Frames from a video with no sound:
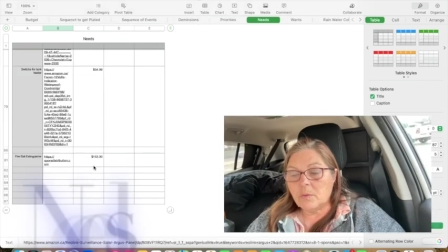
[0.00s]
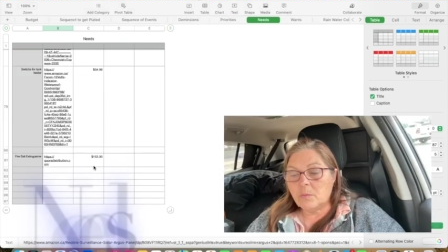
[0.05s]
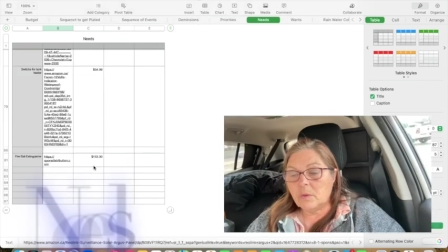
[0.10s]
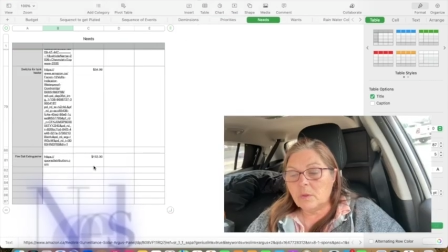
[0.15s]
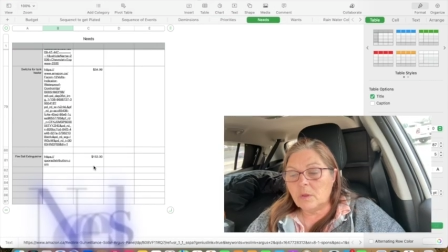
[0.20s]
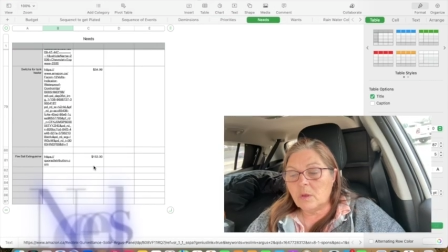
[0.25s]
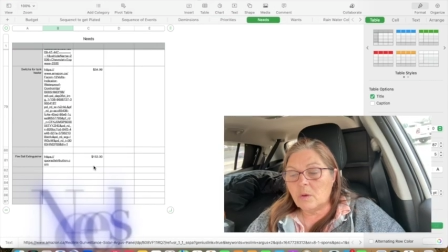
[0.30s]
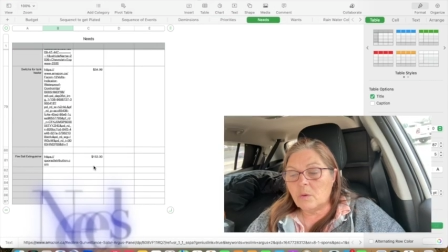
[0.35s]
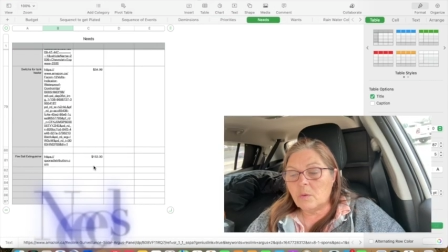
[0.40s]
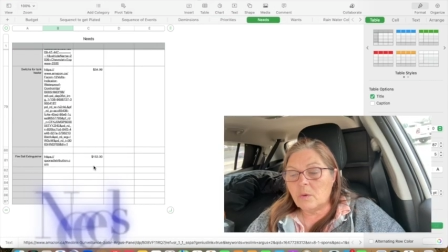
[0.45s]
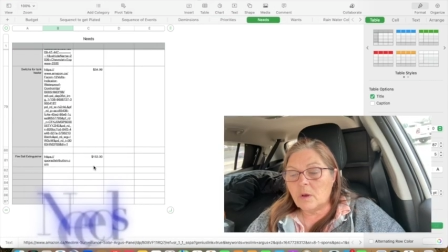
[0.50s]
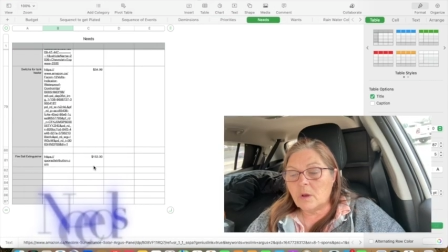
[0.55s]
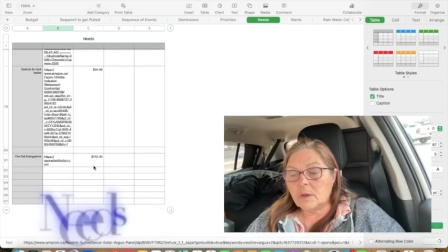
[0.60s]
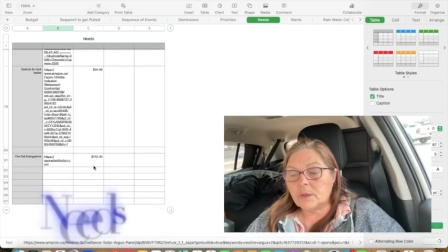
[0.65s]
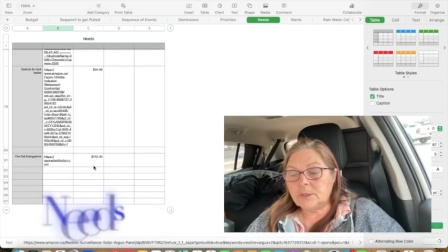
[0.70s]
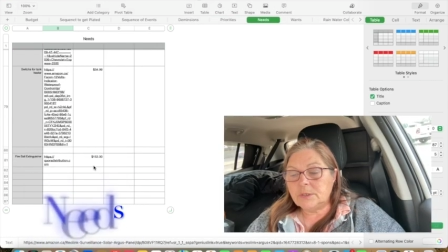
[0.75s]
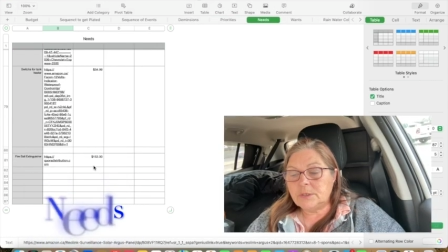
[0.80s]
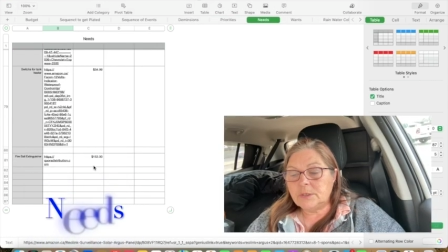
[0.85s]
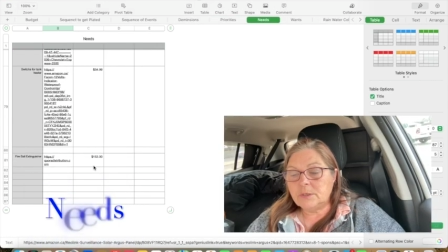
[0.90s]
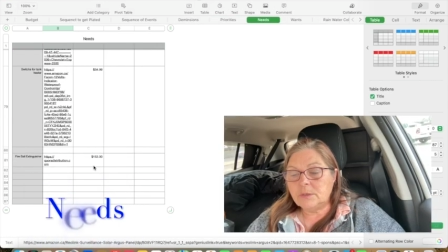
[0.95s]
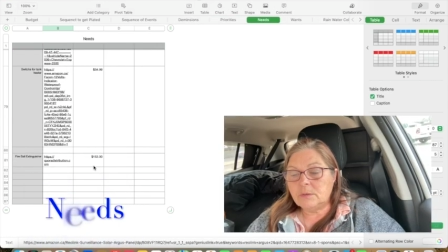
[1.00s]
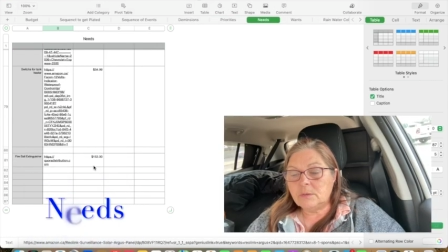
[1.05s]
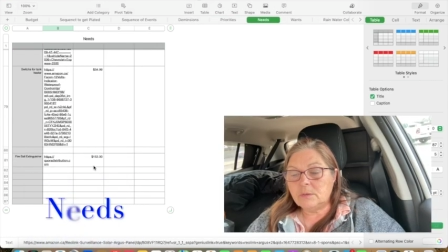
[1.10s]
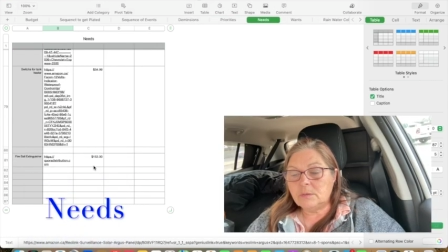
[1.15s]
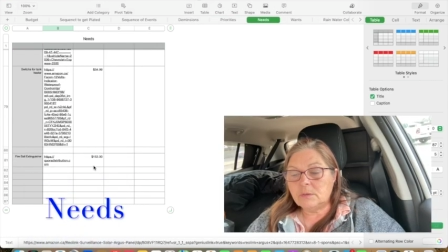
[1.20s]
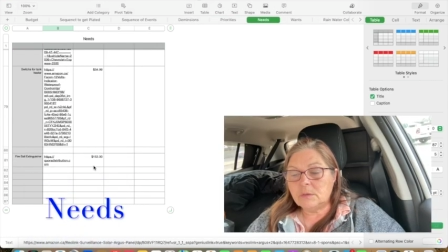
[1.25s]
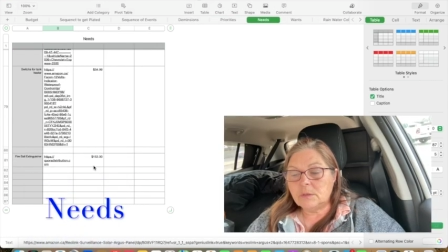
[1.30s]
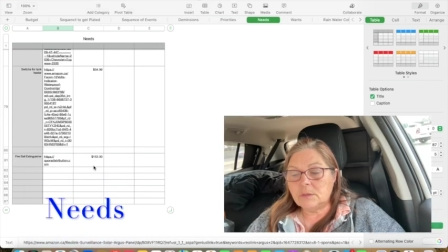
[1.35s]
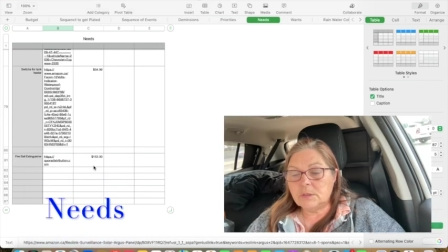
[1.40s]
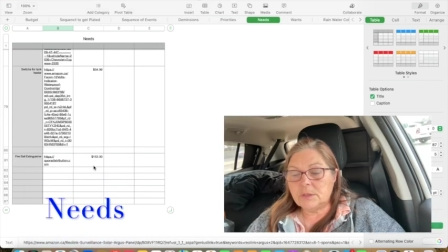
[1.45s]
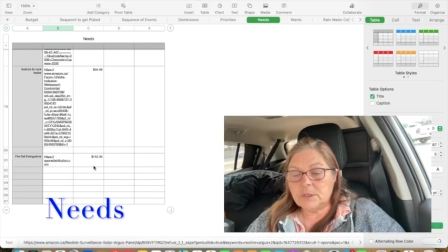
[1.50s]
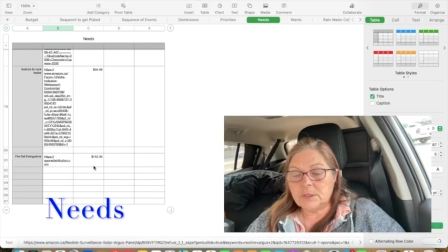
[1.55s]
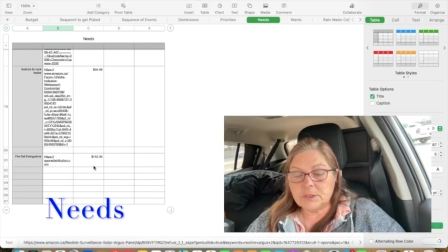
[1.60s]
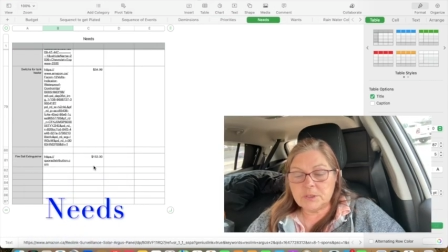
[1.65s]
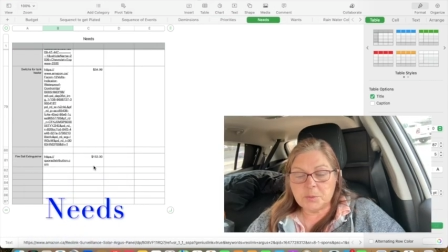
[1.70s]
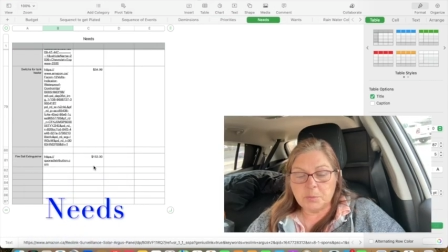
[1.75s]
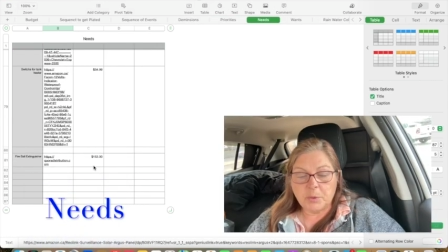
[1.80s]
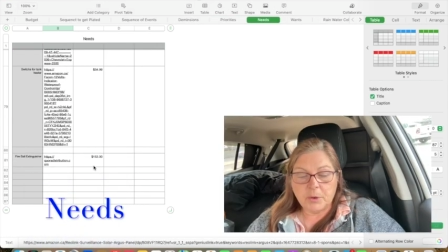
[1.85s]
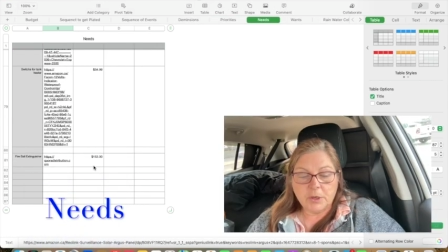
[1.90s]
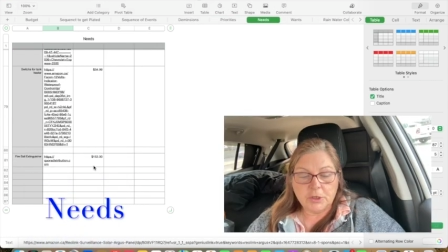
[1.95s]
will go onto this
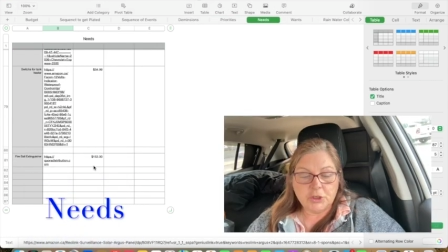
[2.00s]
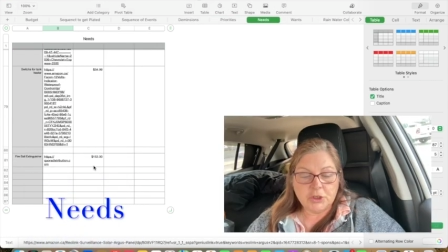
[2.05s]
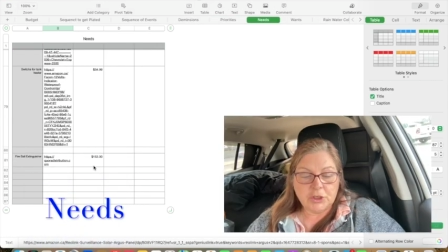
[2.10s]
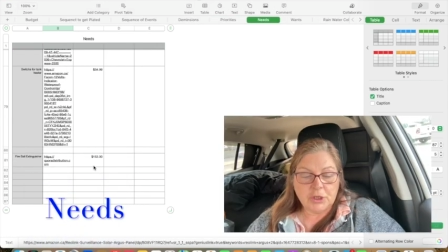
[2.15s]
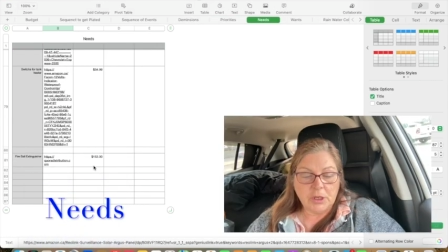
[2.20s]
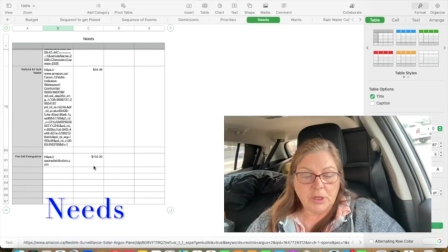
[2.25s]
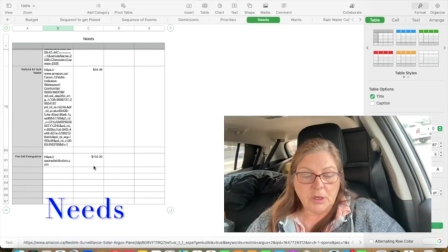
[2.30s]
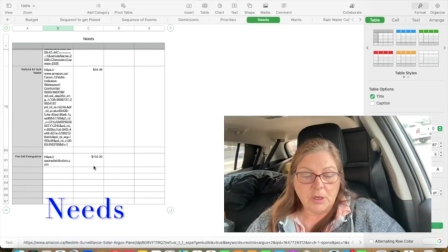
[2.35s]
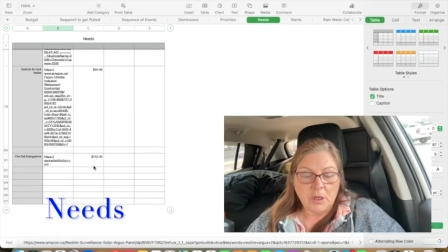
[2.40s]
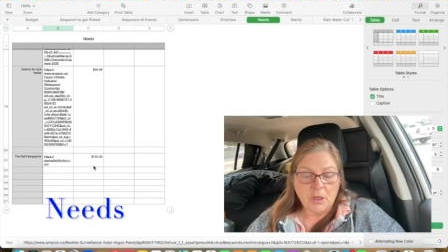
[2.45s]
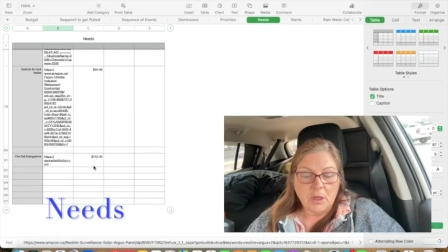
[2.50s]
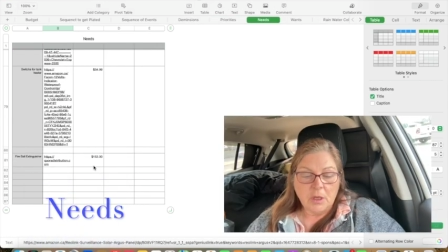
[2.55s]
spreadsheet.